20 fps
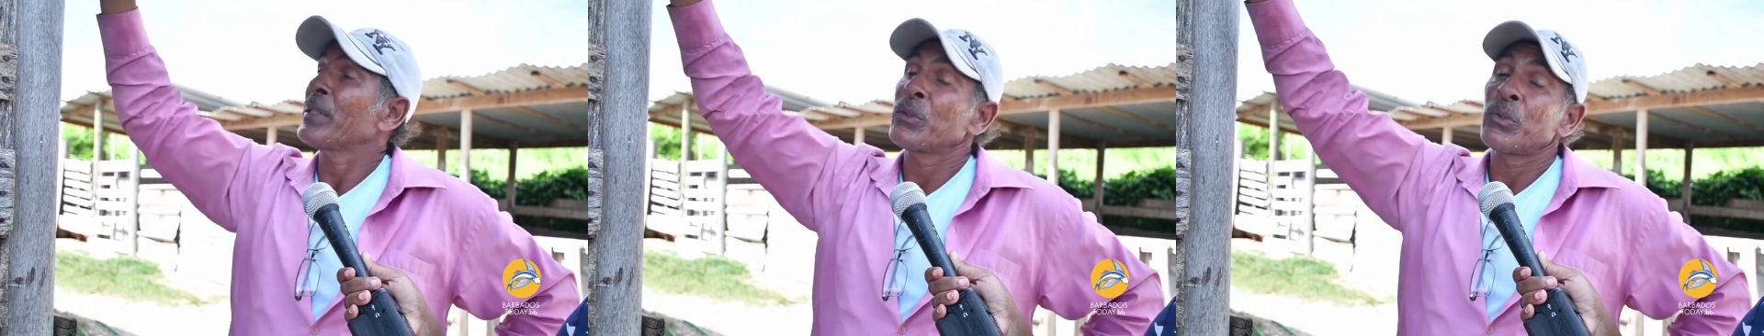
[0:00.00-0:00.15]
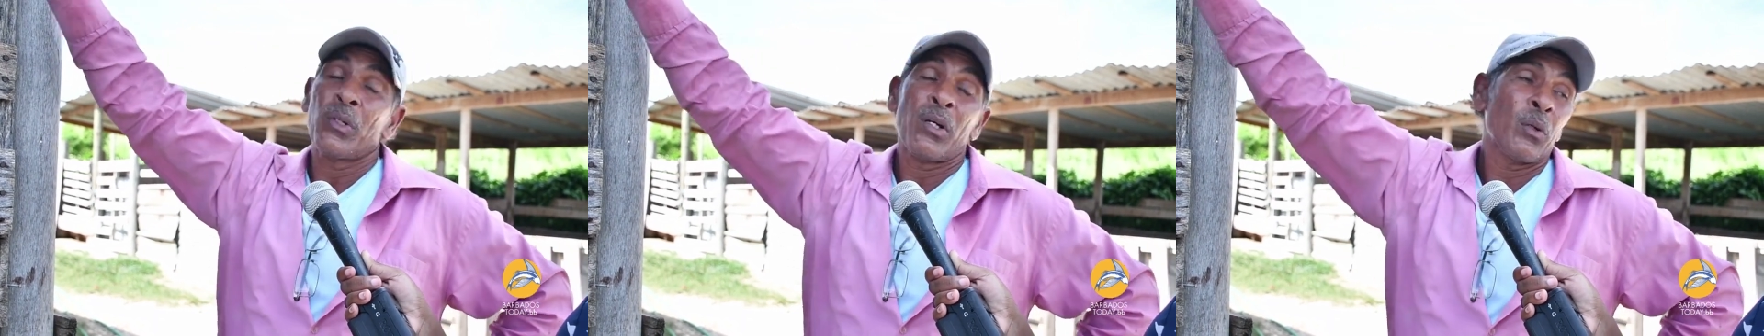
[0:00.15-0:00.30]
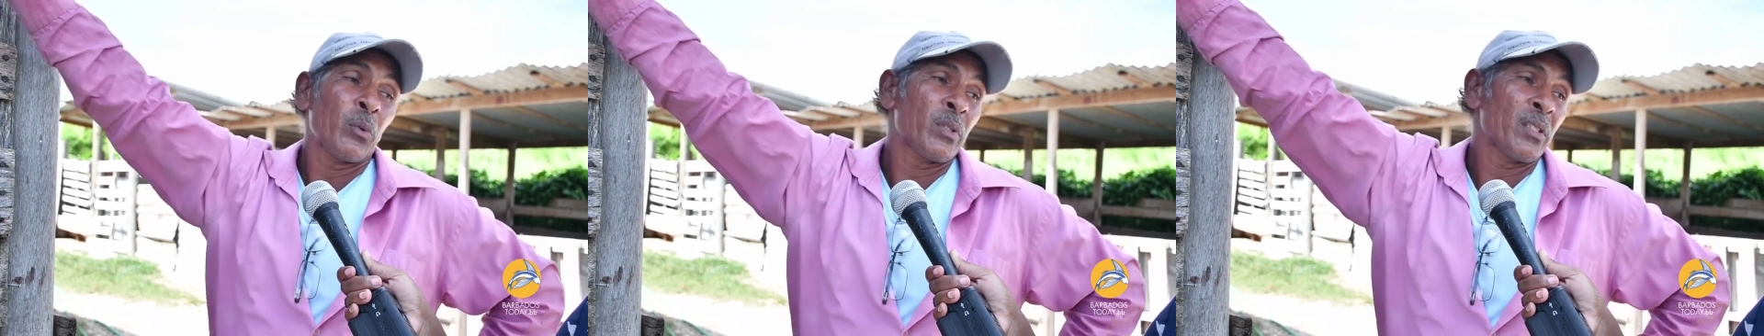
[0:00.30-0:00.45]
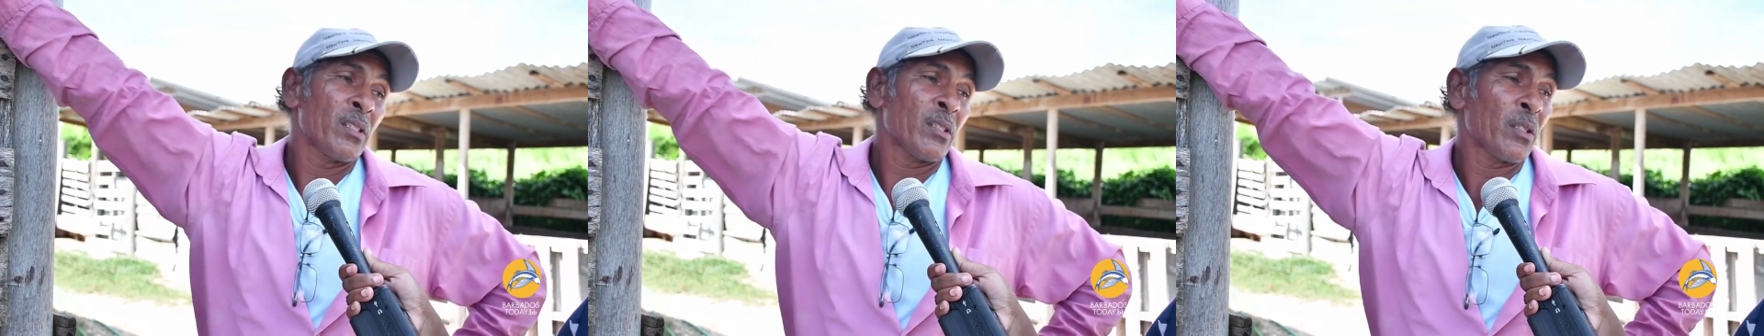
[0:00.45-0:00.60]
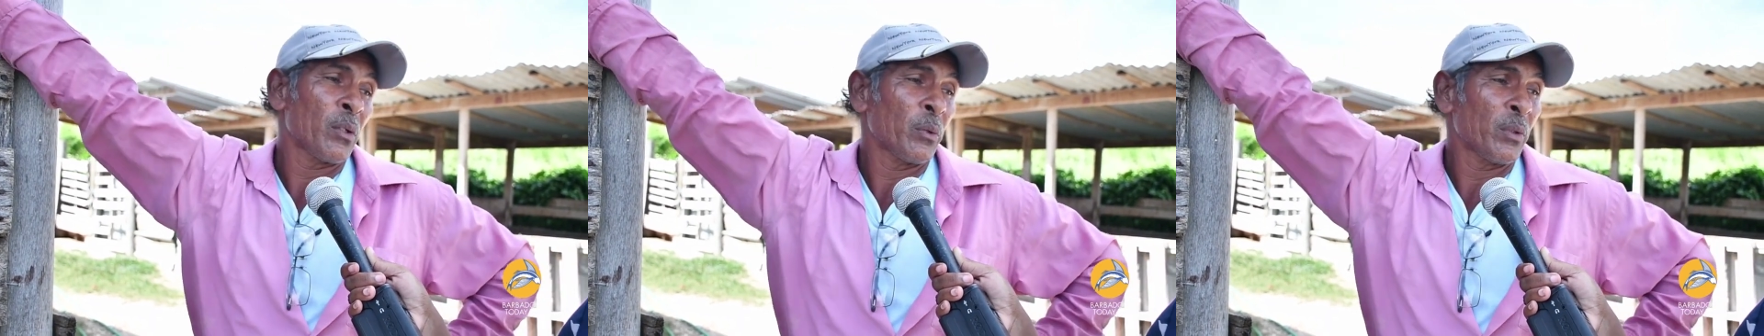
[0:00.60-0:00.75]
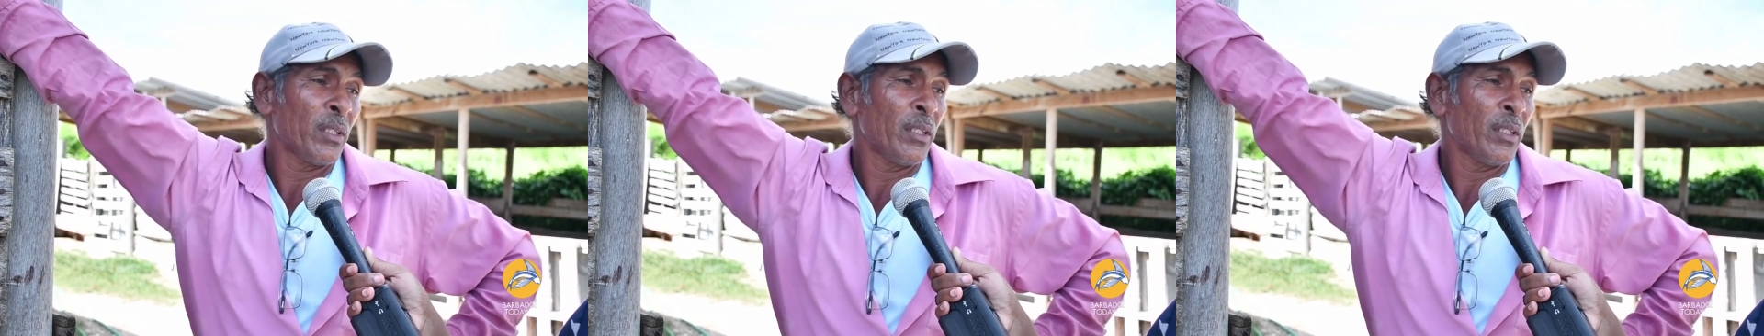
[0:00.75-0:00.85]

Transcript: no houses out